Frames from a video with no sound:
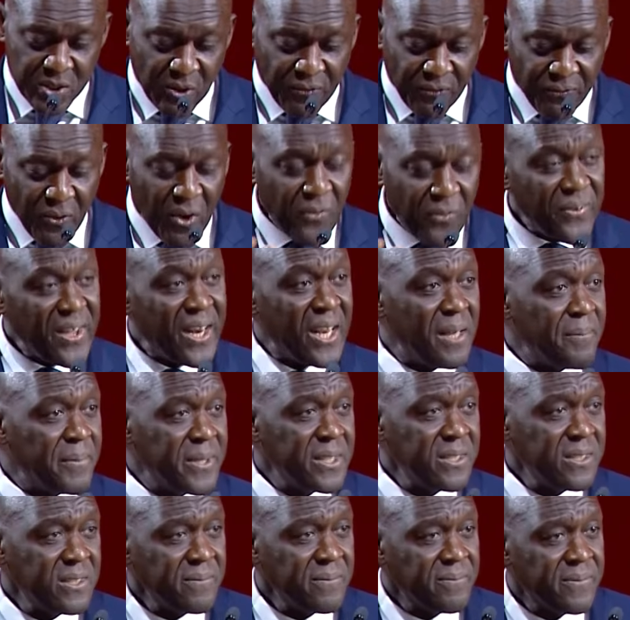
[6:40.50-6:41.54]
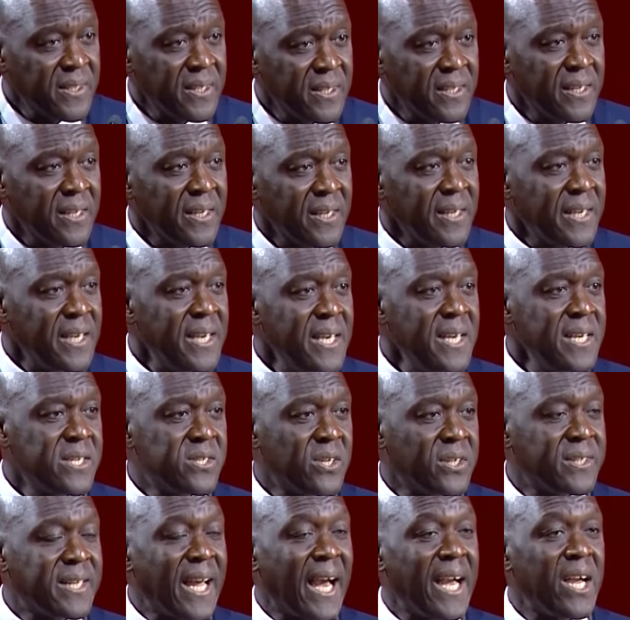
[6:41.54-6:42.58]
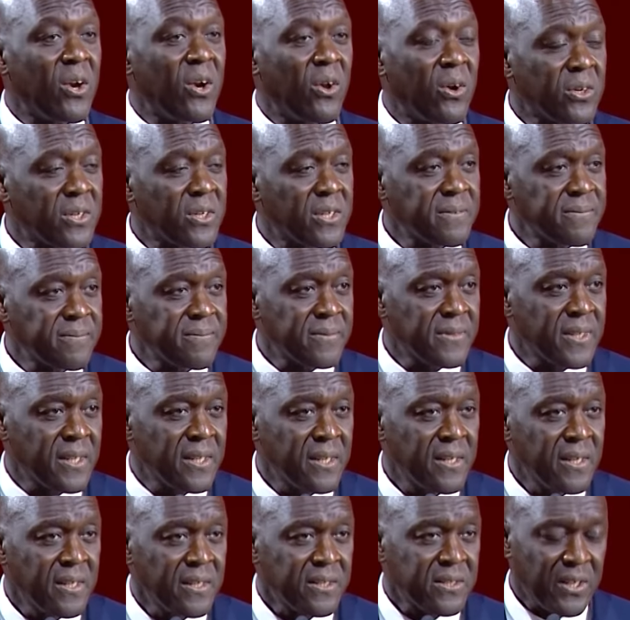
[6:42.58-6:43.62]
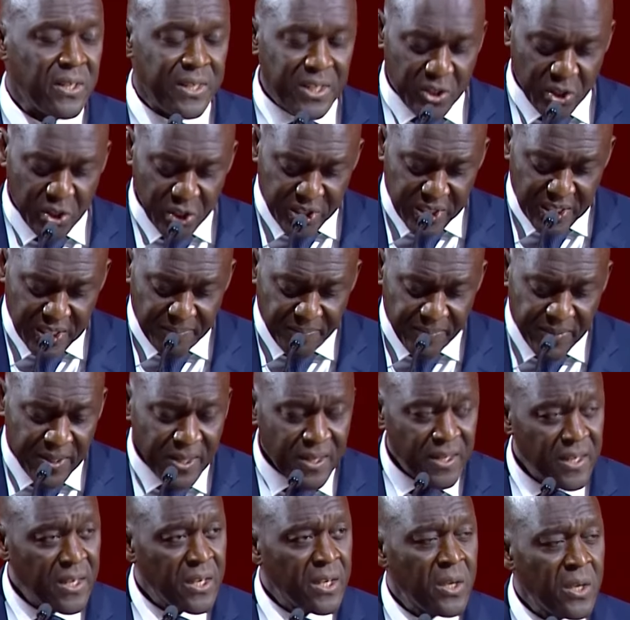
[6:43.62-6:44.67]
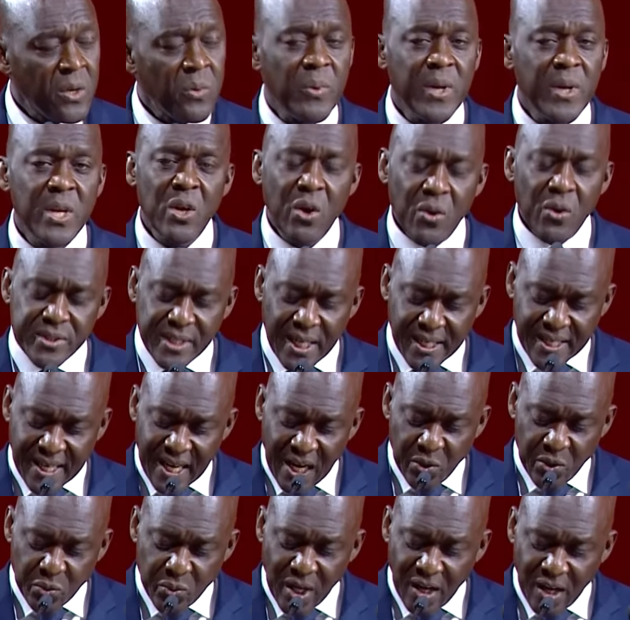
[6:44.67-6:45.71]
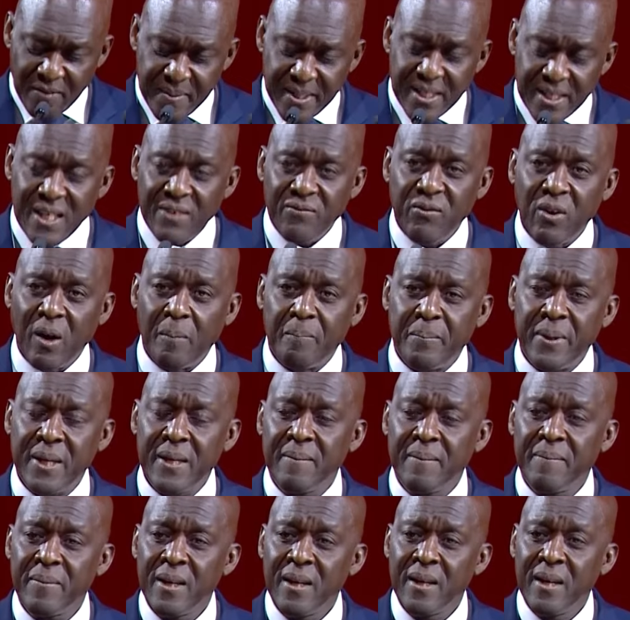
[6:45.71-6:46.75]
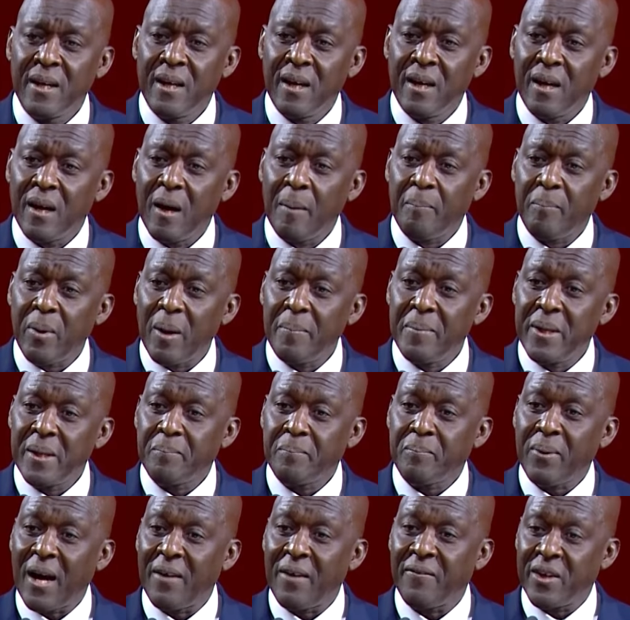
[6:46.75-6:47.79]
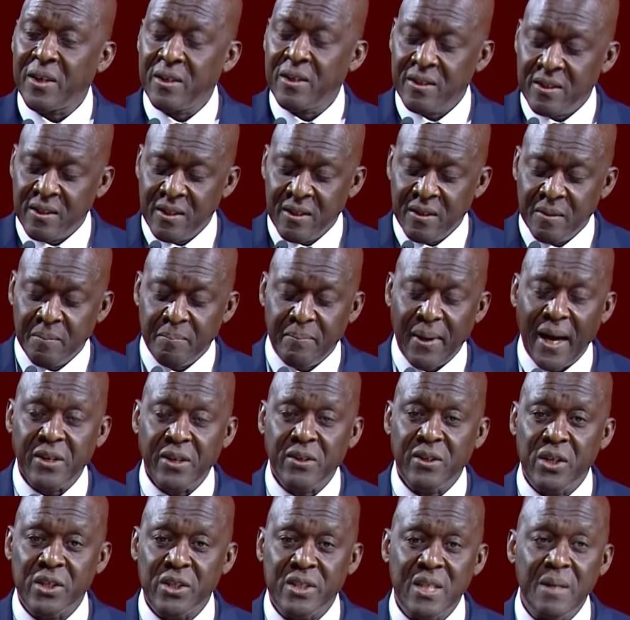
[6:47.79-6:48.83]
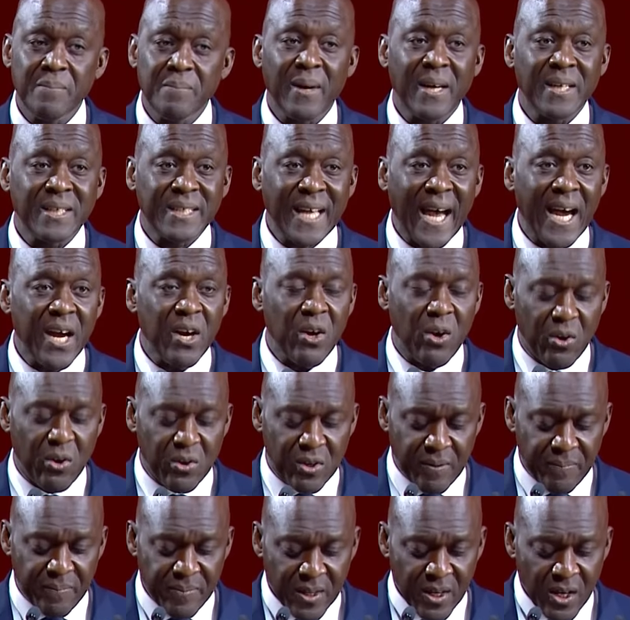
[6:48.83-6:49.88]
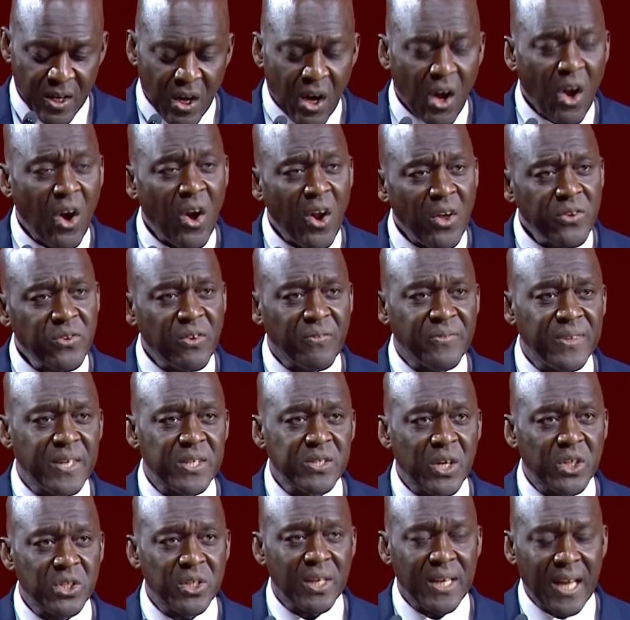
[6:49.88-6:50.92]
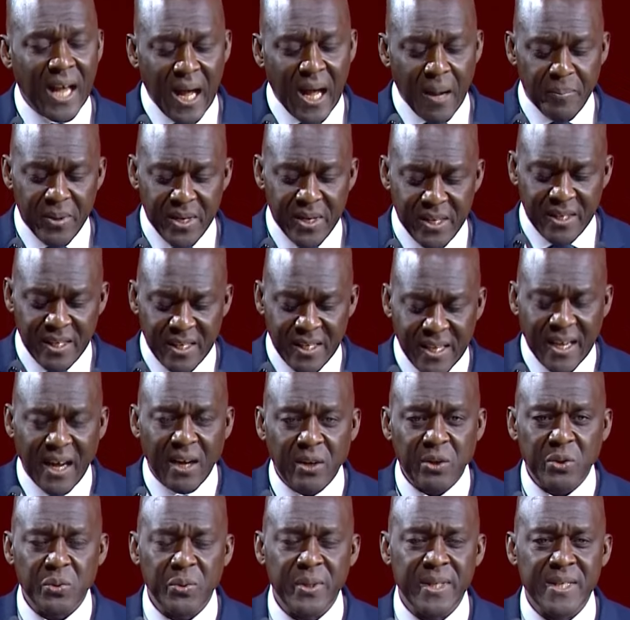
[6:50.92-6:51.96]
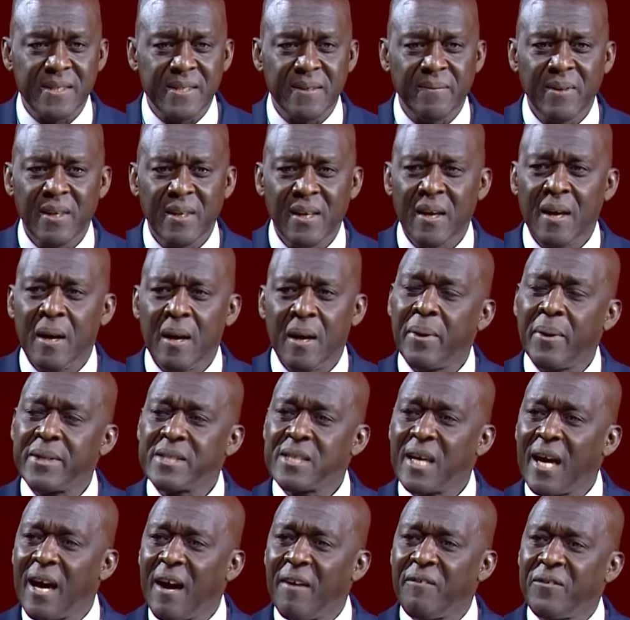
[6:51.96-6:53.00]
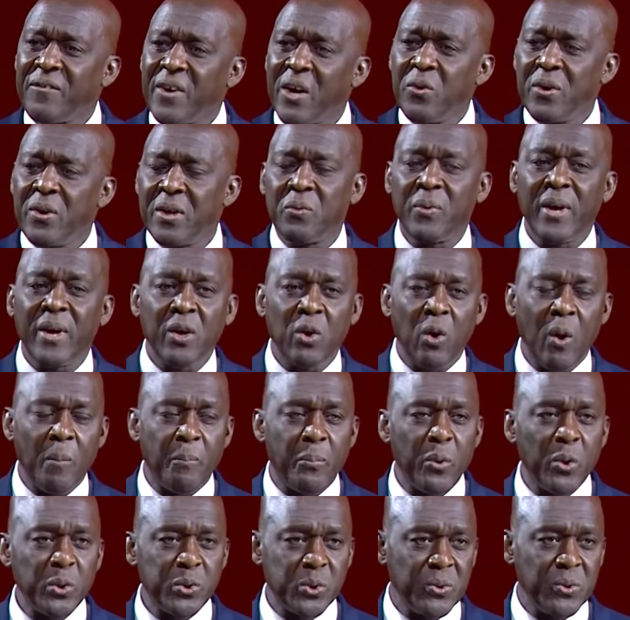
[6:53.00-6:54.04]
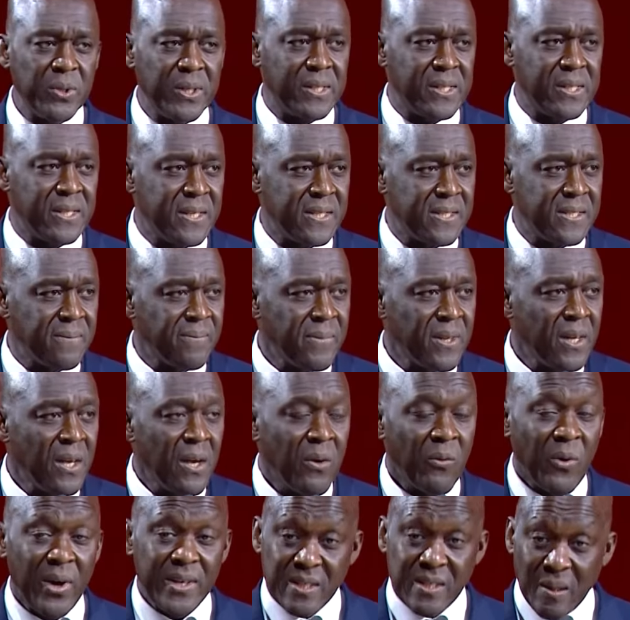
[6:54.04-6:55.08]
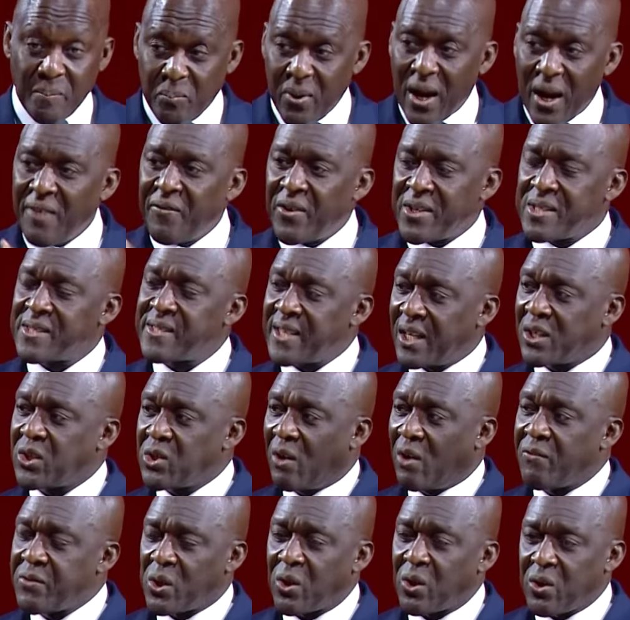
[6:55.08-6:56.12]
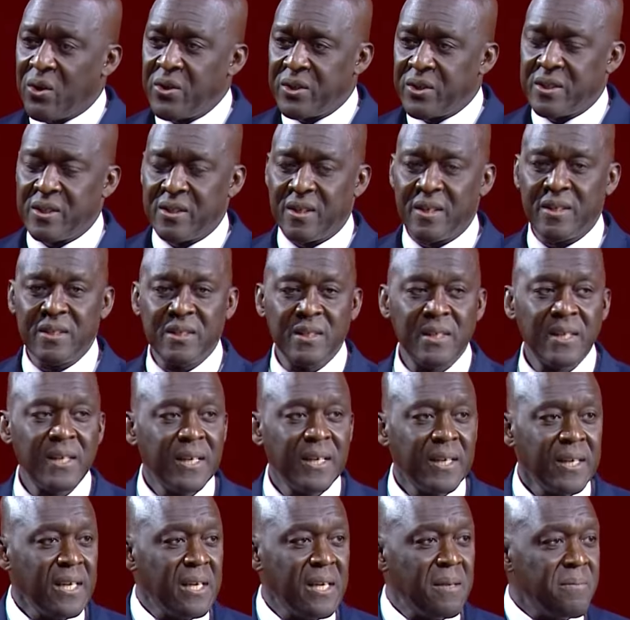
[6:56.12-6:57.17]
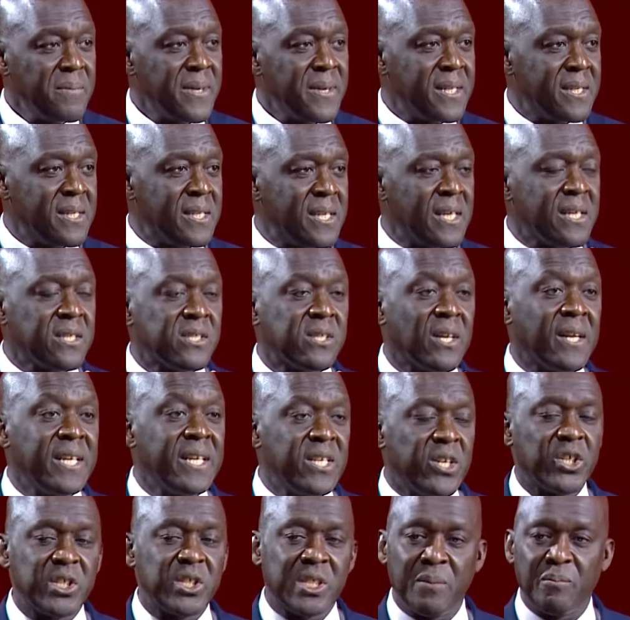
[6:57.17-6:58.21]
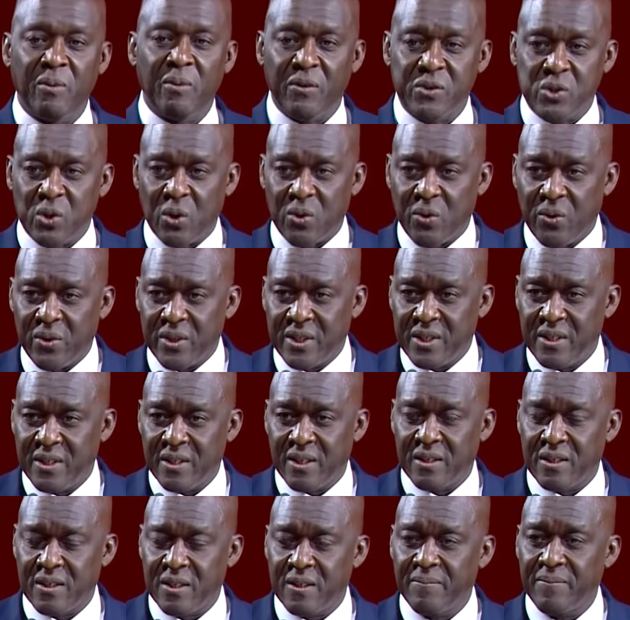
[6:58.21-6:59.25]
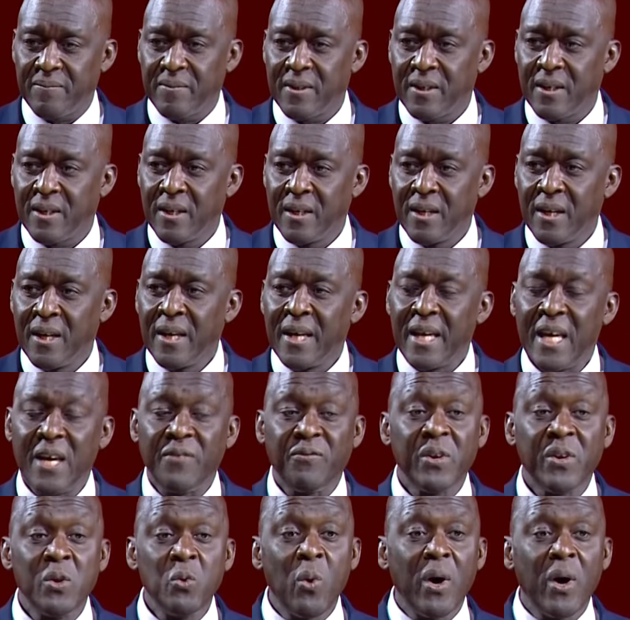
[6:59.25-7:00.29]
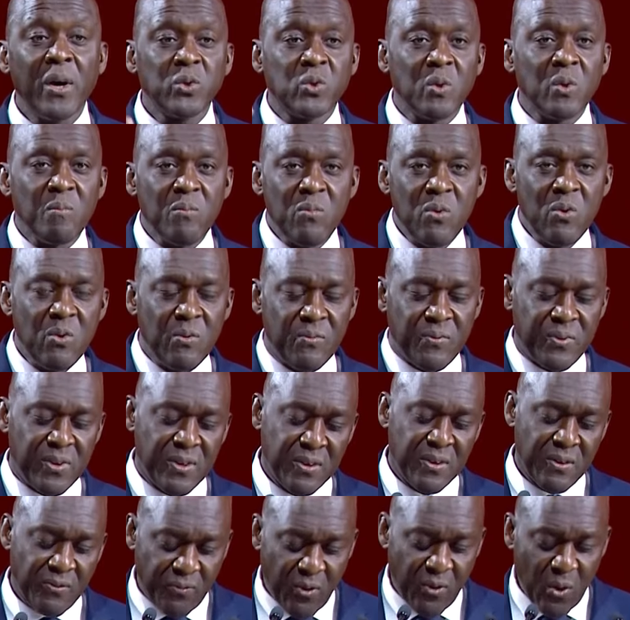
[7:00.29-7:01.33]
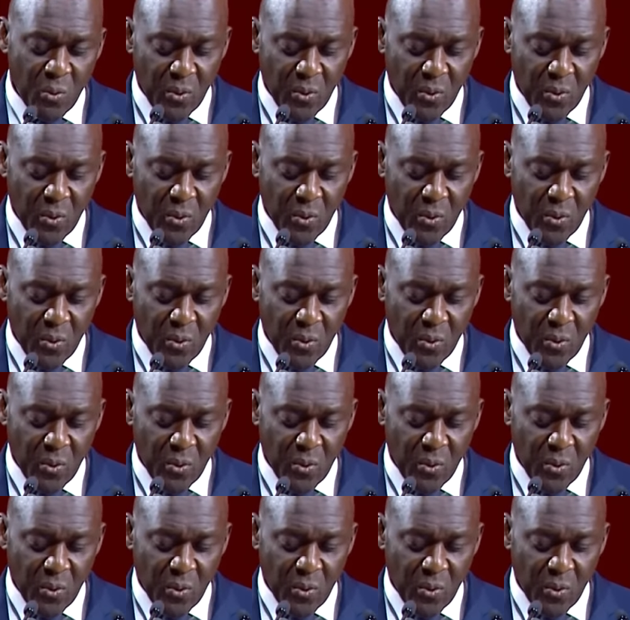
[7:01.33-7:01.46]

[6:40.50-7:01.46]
The fourth element is the dialogue, the leadership. We know that countries have been developing a public-private partnership and dialogue. A lot of discussion are happening in countries, but there are very rare opportunities where the private sector of the continent is meeting the leadership of the continent. If we want to move